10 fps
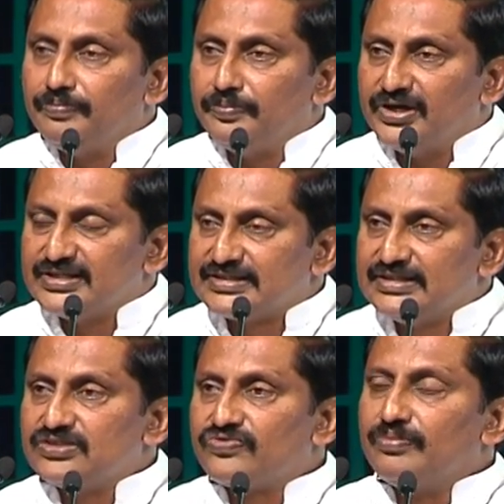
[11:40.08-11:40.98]

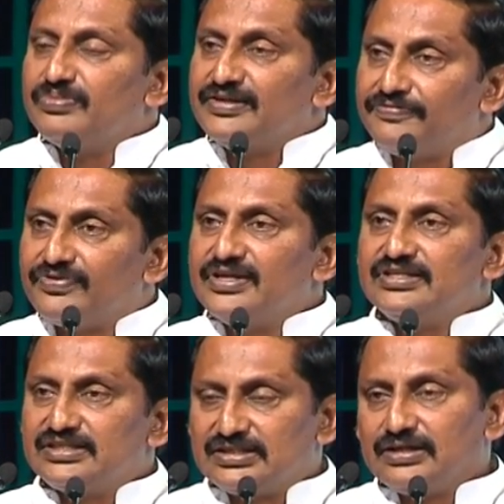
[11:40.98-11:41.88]
persons from
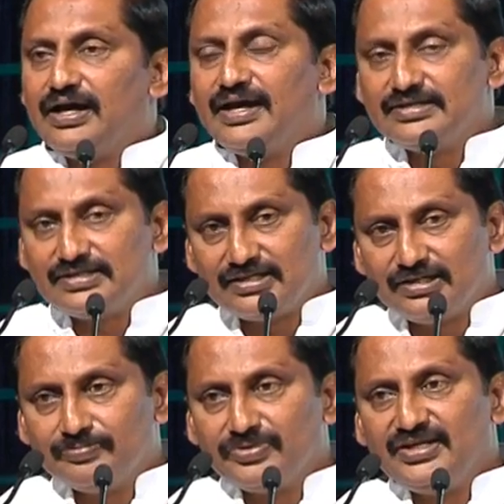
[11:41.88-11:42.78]
different IT
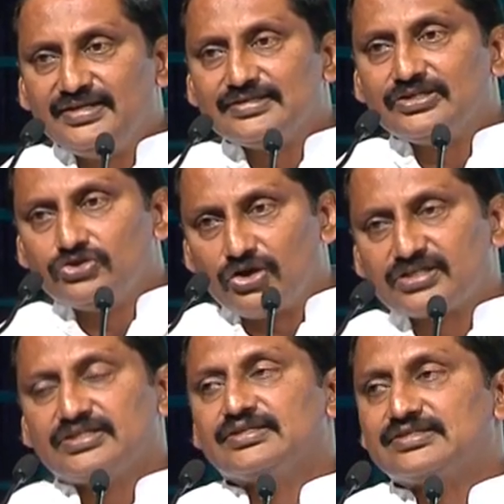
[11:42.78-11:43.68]
companies and
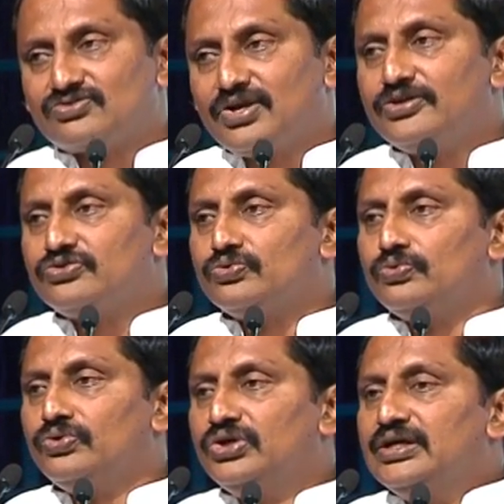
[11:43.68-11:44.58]
doctors trying to
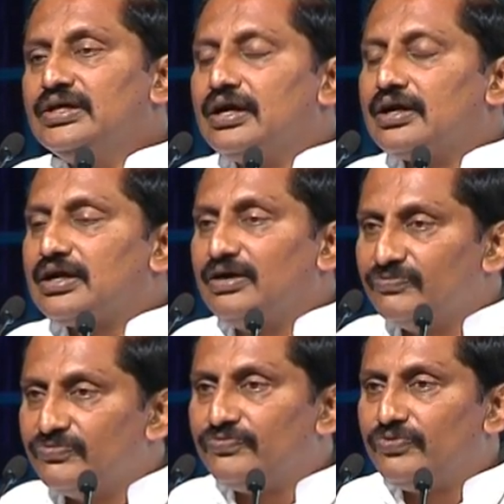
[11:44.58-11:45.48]

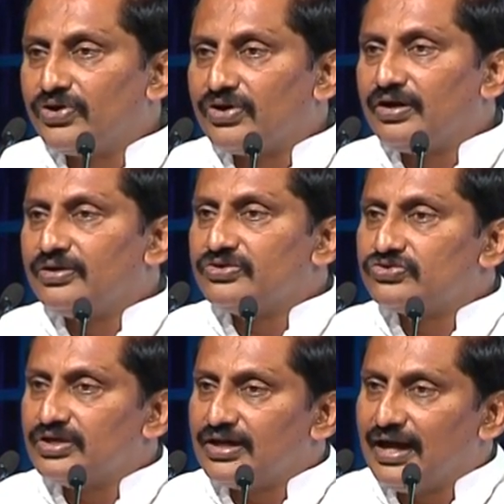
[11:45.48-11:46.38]
come for
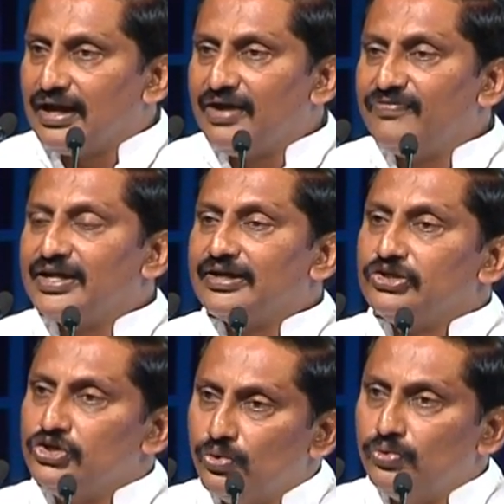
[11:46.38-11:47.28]
having
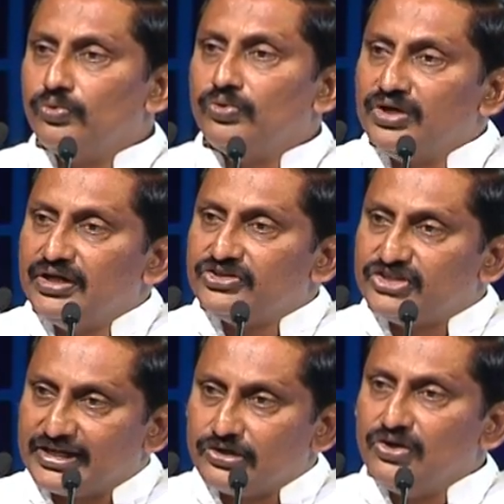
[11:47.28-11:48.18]
new
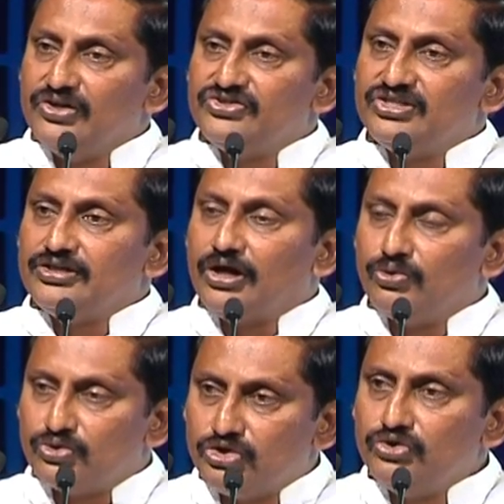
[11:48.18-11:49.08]
technology,
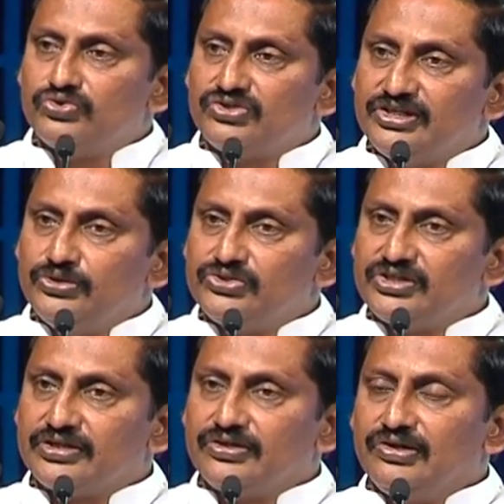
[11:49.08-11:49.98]
how to use the new
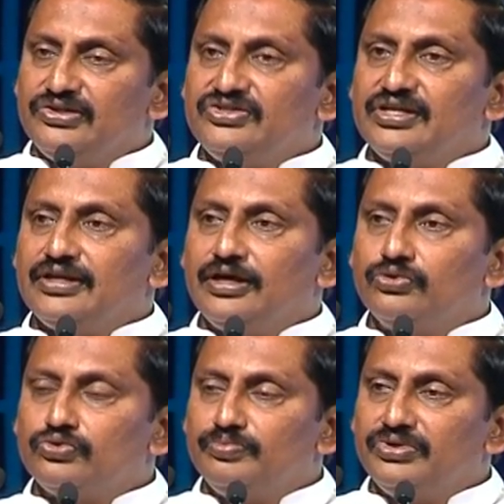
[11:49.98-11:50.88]
technology and how
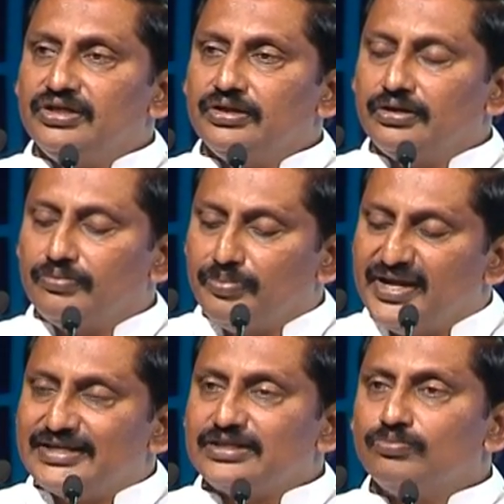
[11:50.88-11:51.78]
to
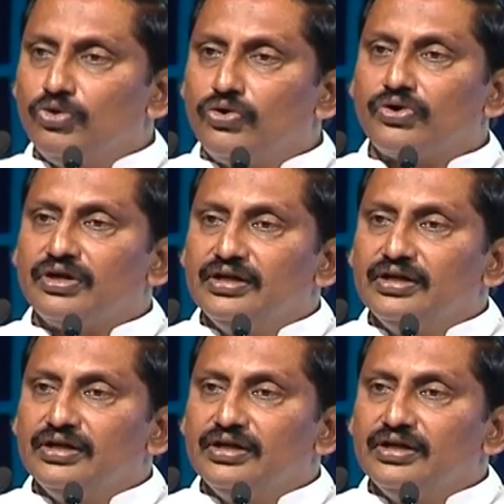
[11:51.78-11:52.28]
make it more